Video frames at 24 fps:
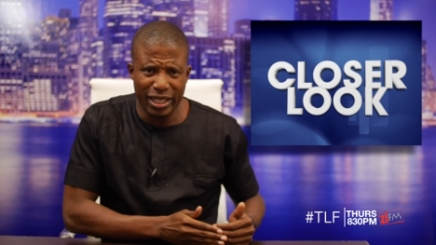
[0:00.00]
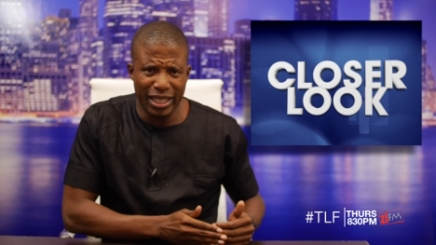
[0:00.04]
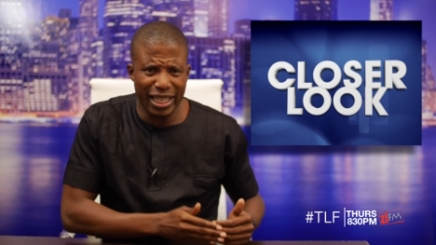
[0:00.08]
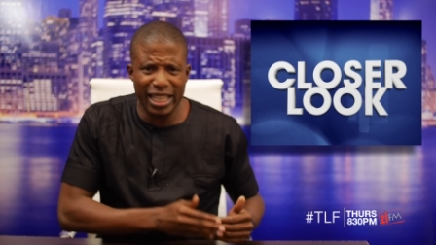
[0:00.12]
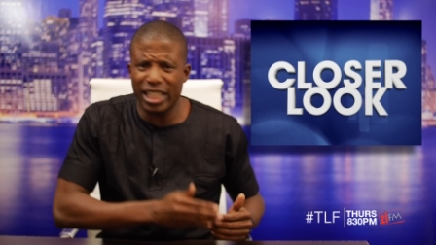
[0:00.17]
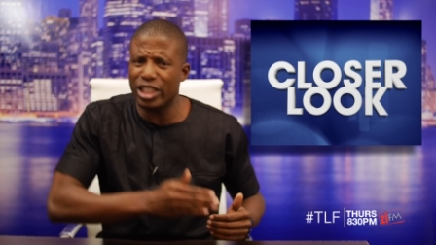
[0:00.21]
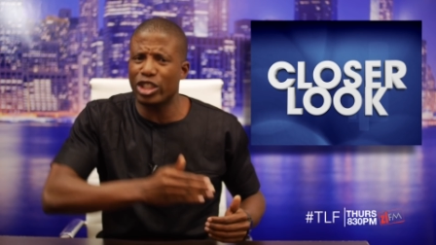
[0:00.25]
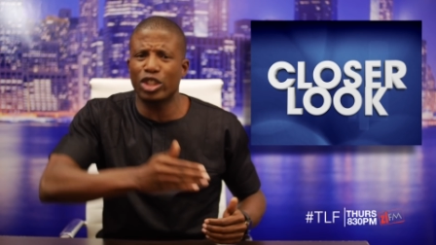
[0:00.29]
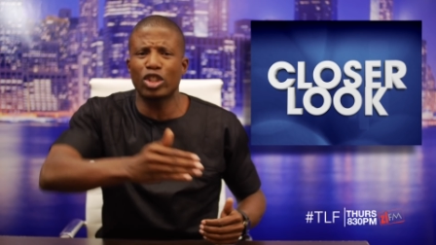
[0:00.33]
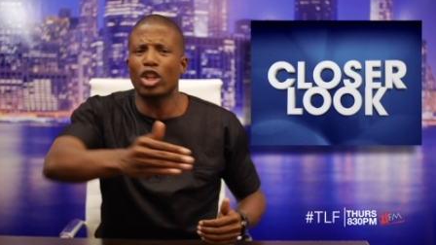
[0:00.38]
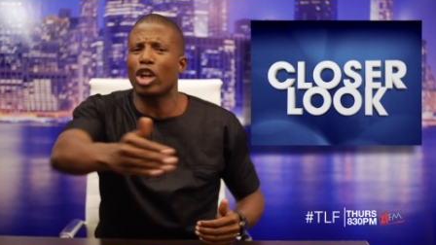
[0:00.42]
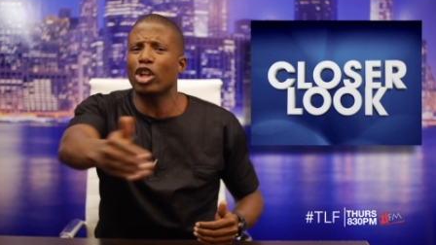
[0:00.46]

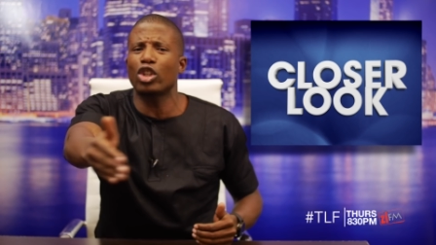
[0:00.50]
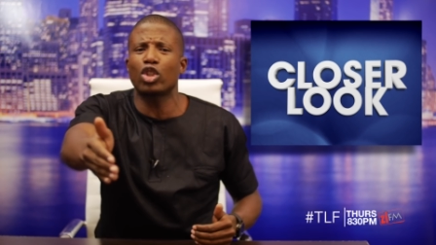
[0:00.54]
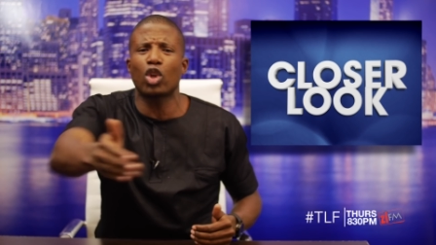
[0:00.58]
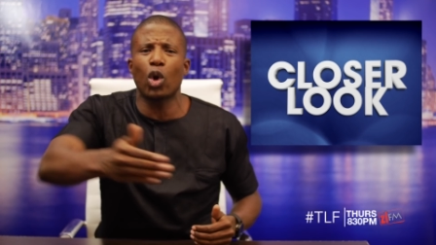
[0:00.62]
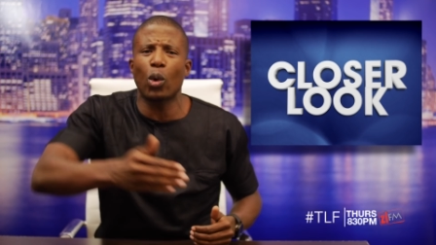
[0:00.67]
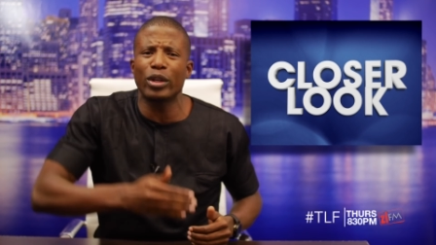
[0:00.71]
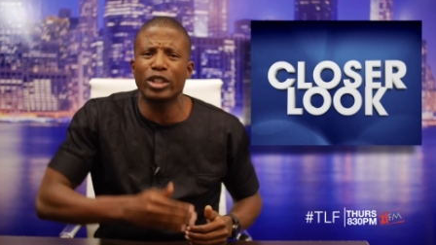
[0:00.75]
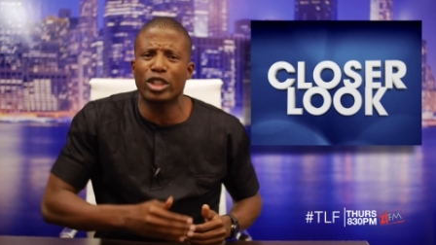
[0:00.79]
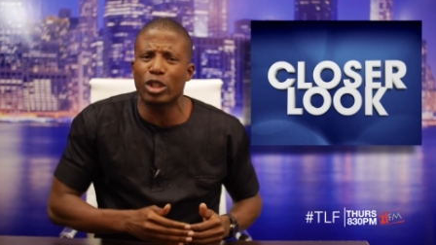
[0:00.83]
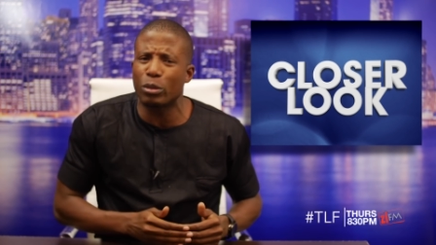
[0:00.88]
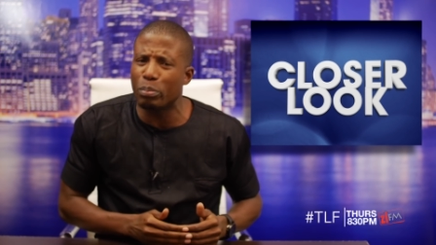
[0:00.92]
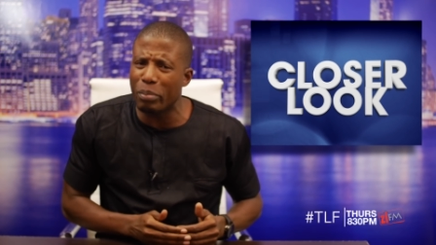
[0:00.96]
is not
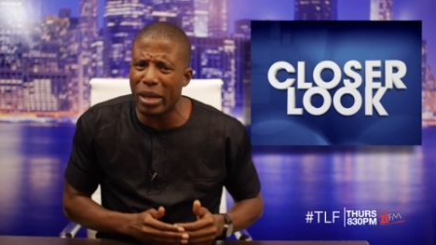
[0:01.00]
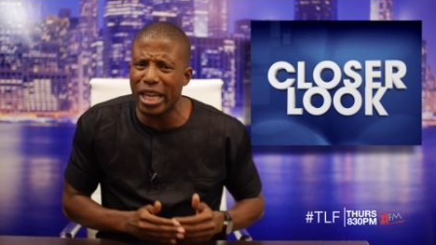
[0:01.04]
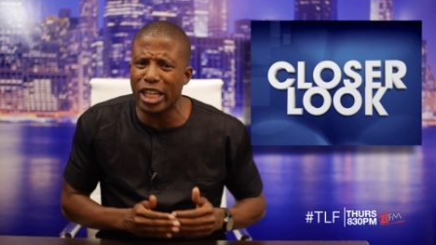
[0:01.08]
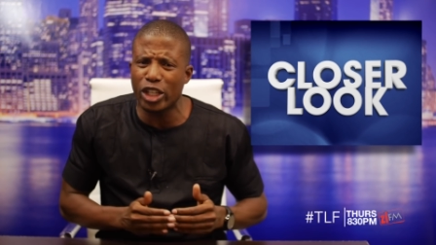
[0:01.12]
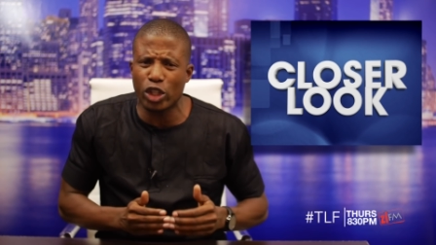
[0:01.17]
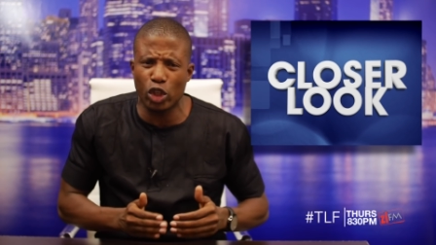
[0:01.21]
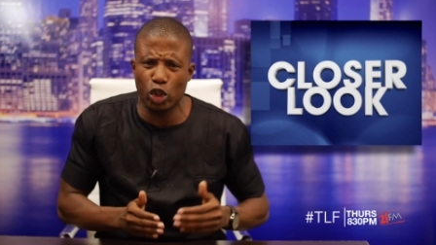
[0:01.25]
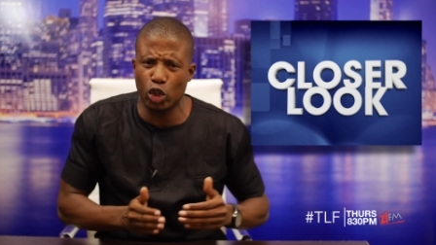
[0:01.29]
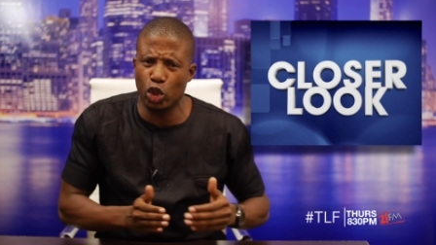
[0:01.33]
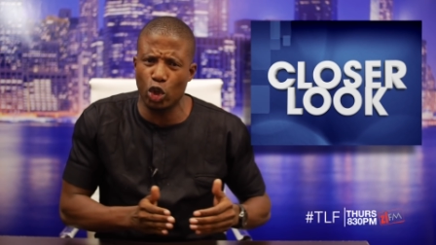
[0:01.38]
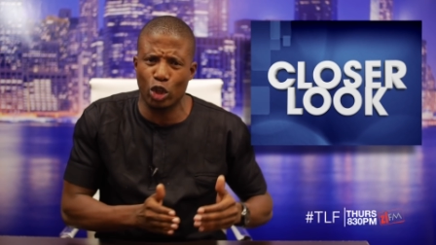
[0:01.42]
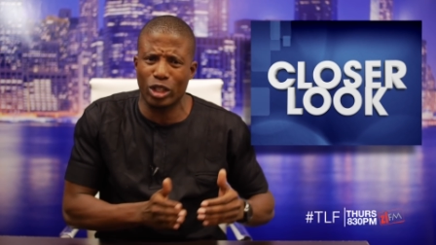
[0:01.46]
going to
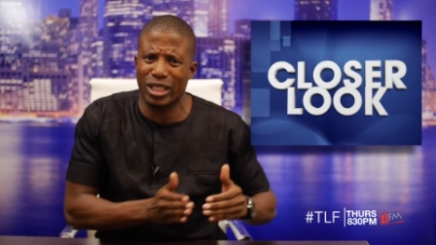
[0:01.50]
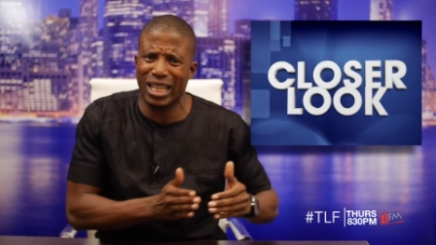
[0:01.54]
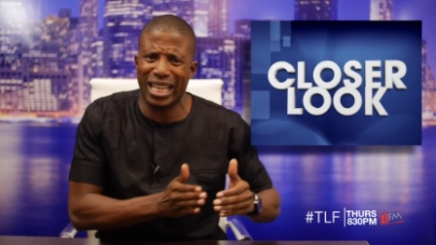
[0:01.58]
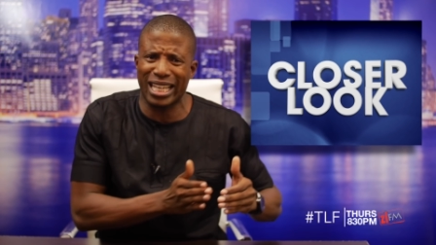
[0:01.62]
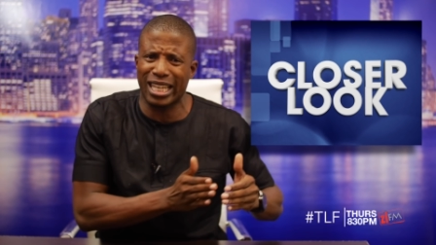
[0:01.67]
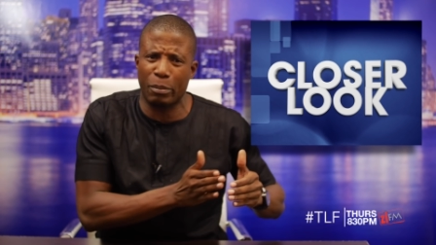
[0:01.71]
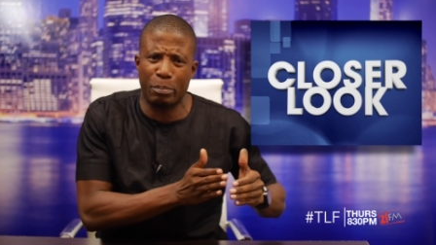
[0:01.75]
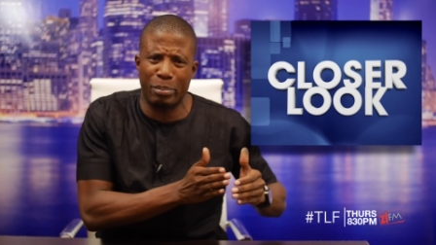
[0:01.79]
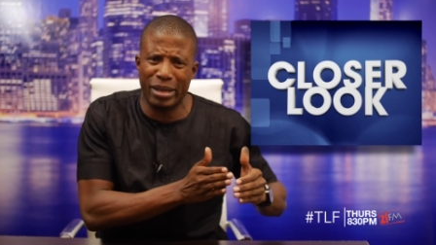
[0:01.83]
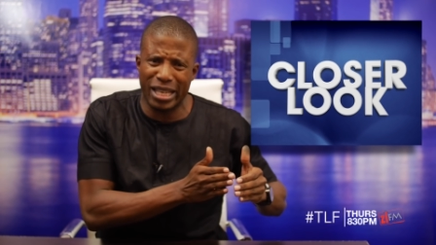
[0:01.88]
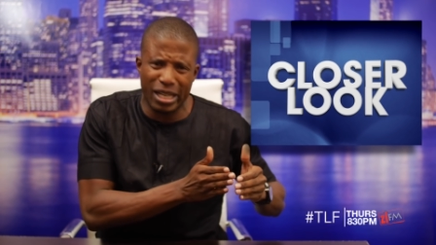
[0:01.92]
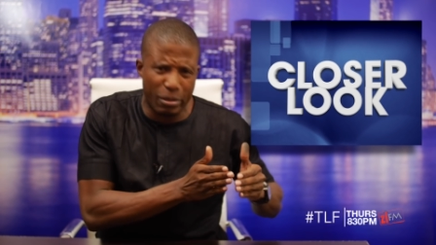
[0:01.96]
make you look
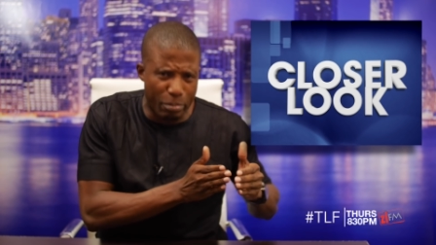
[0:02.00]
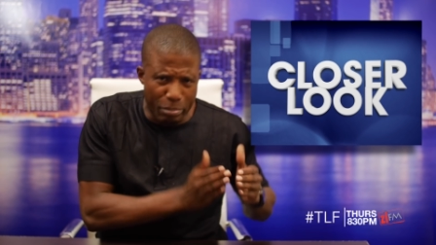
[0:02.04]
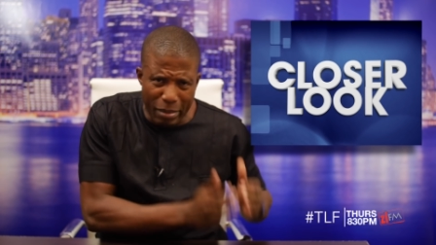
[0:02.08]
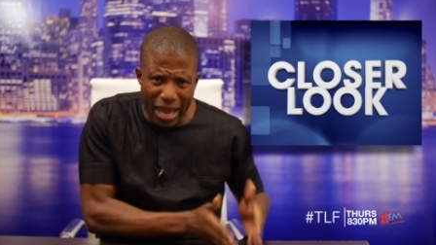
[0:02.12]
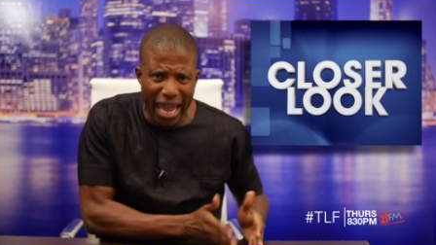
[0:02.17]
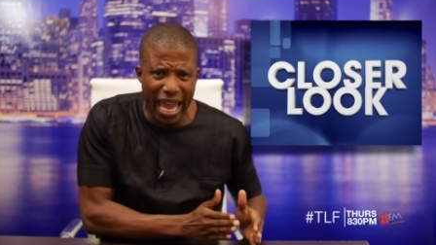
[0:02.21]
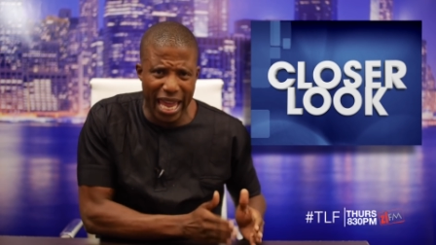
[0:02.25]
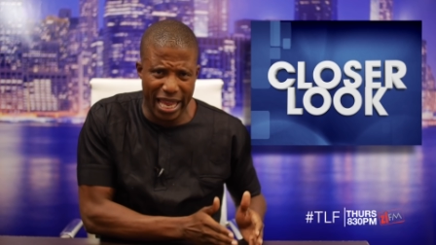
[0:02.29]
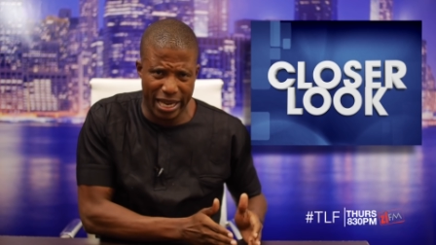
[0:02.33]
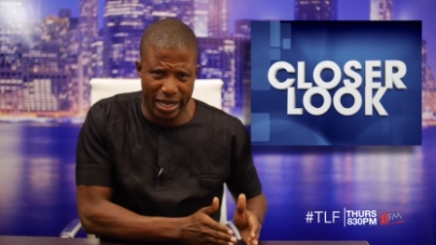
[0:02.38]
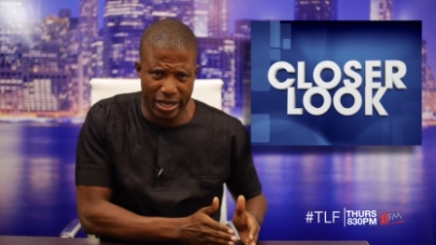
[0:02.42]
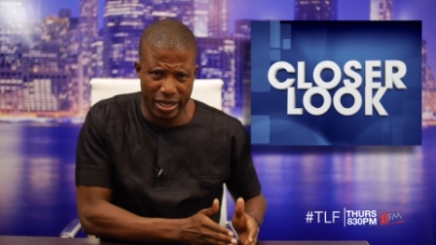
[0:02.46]
like a better
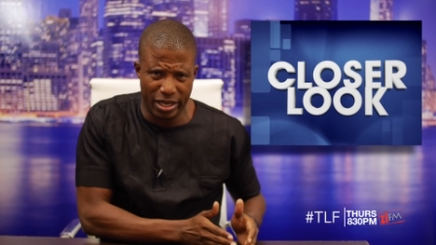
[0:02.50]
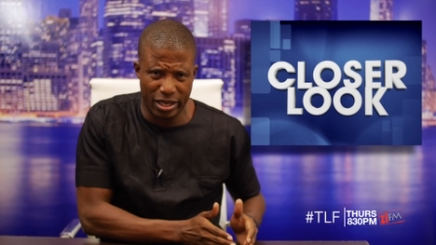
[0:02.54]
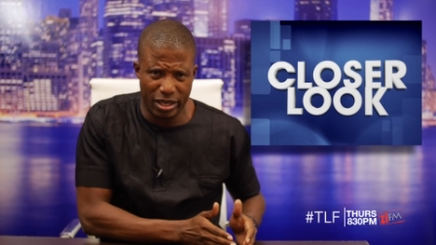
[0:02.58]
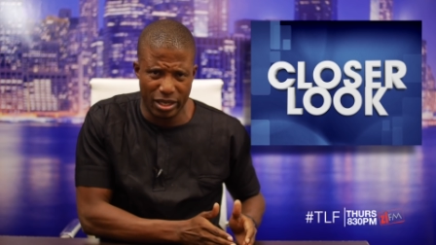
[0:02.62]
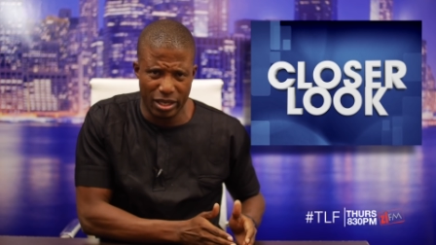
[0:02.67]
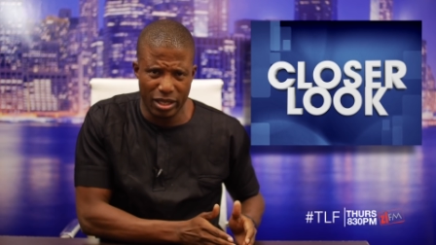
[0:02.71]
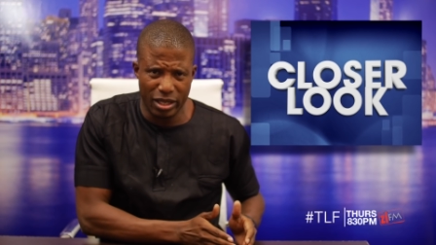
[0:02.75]
man.